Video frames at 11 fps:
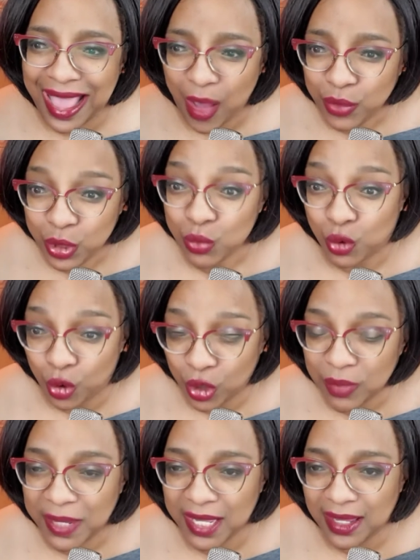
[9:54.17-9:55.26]
how you
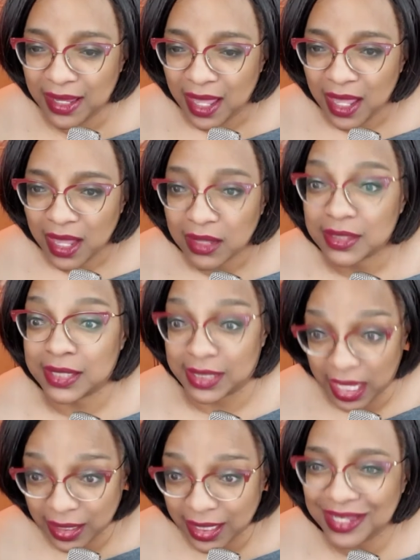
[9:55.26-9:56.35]
could be
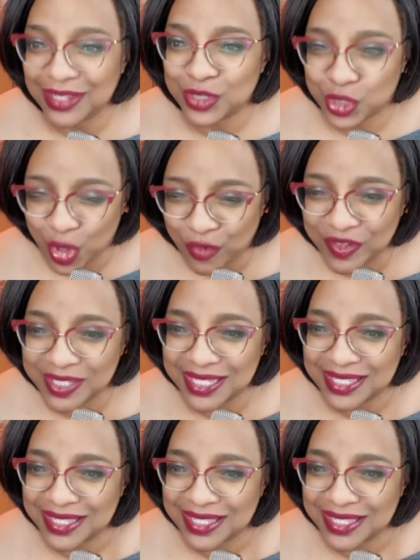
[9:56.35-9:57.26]
selling services,